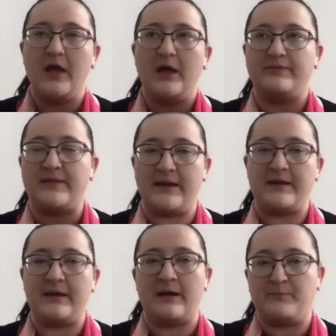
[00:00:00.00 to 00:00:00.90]

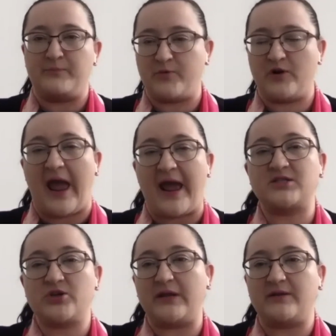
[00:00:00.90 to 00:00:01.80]
then
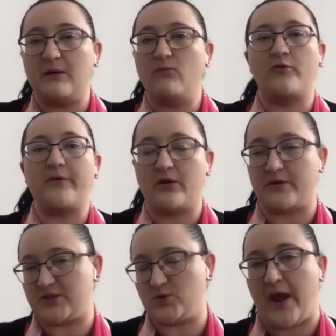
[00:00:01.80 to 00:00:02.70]
answer it in a more
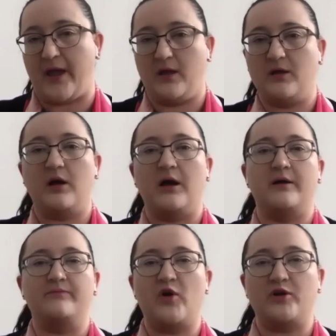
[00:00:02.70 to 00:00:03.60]
rigorous way,
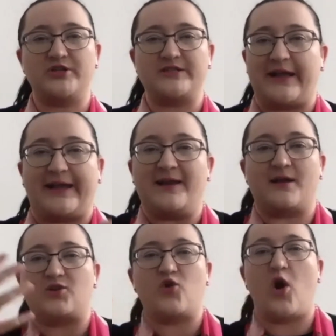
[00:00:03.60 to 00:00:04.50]
not just like in an
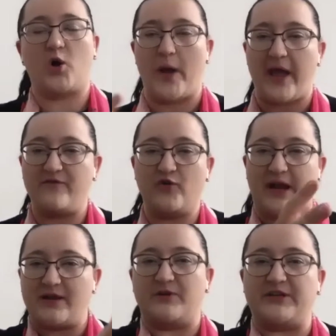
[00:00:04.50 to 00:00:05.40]
ad hoc way for
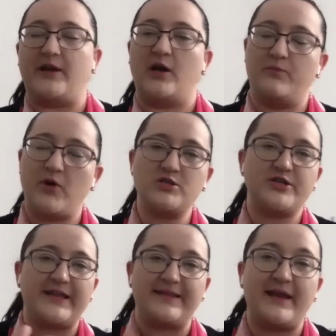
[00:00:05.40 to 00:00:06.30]
that particular
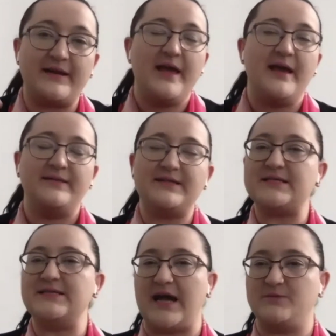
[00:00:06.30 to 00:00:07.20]
project. And then this is
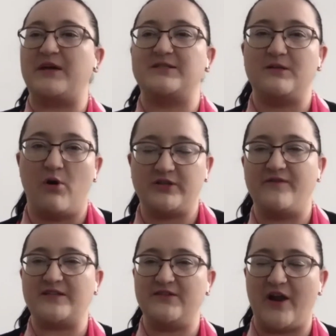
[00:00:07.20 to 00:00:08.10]
nice because it
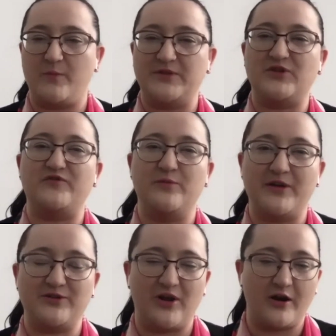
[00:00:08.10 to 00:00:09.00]
motivates development of new
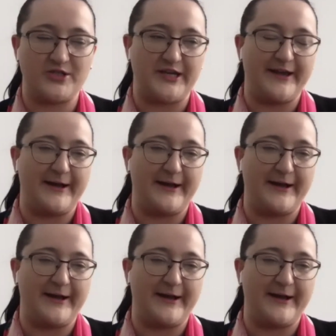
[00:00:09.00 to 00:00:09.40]
methodology.